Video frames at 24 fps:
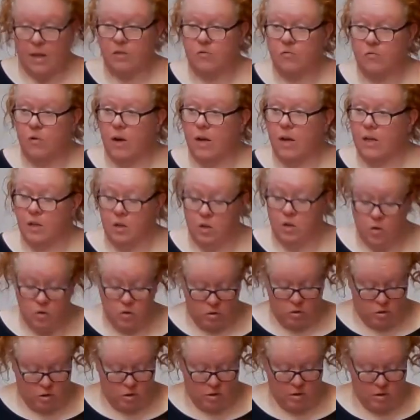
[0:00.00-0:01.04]
And that's right
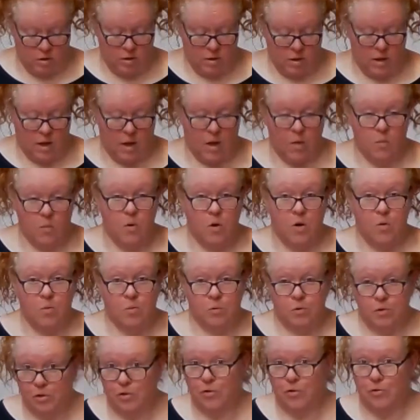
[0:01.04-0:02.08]
and good.
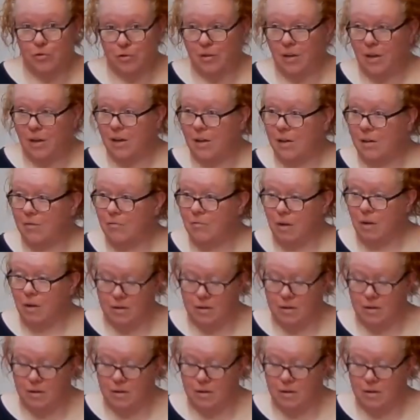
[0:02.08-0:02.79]
Our world should